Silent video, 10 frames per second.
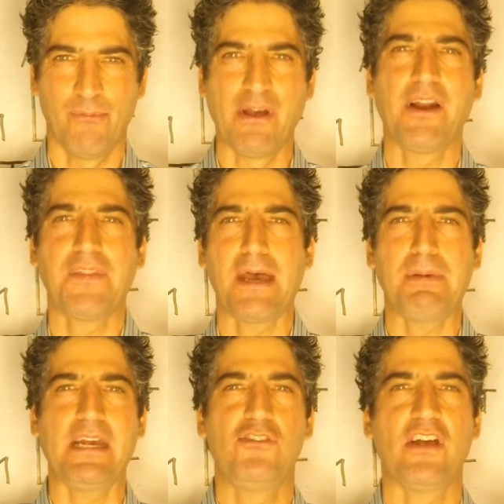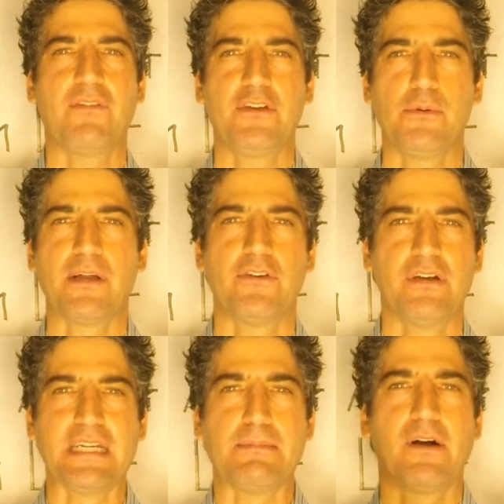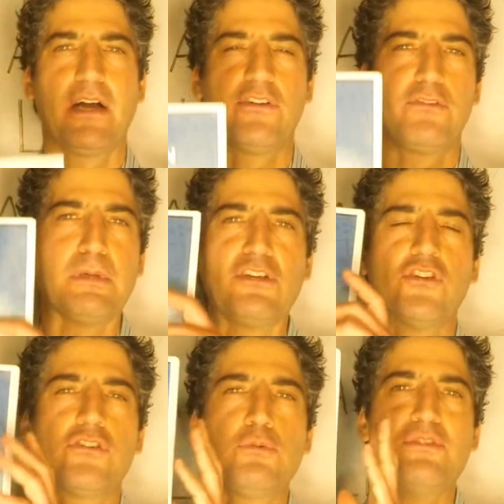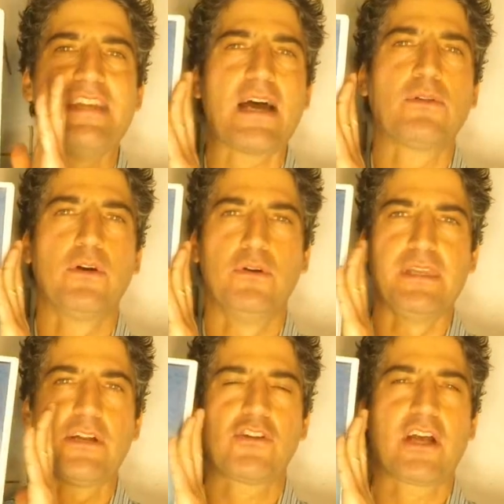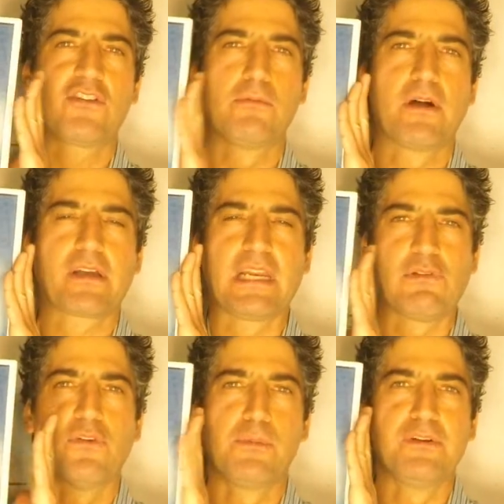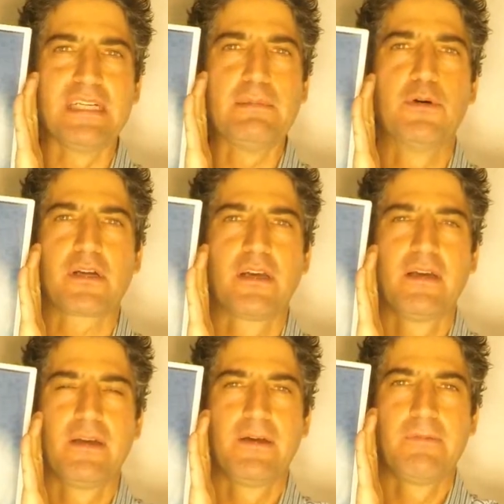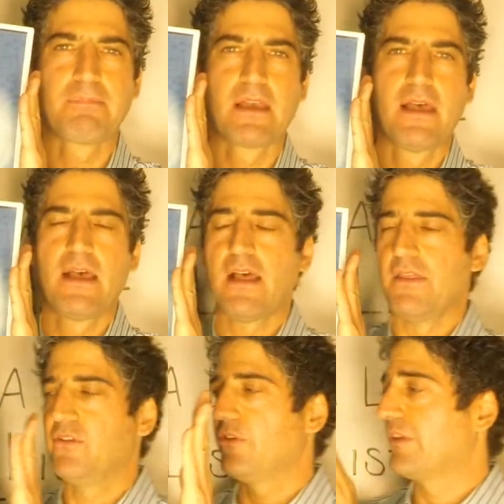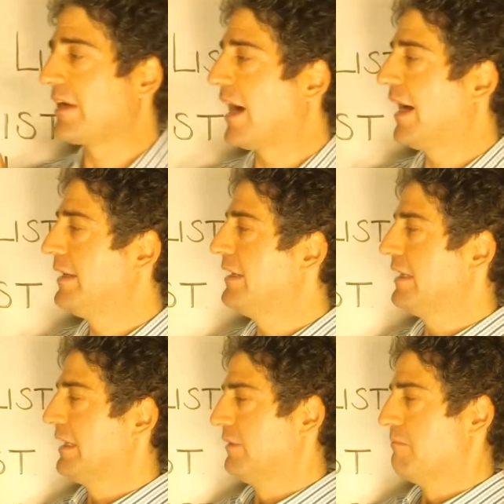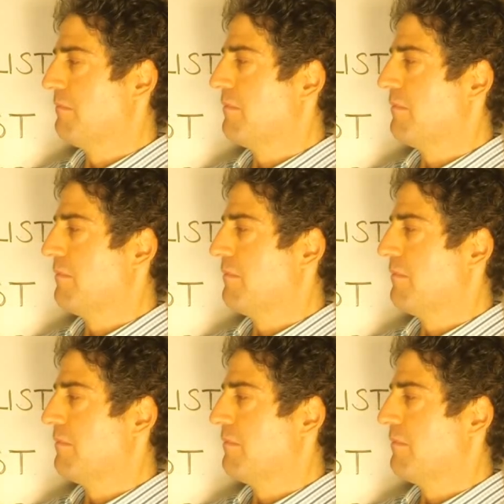Right on that page after you enter your email address, be sure to download the Attraction Marketing Formula ebook. This is the guide in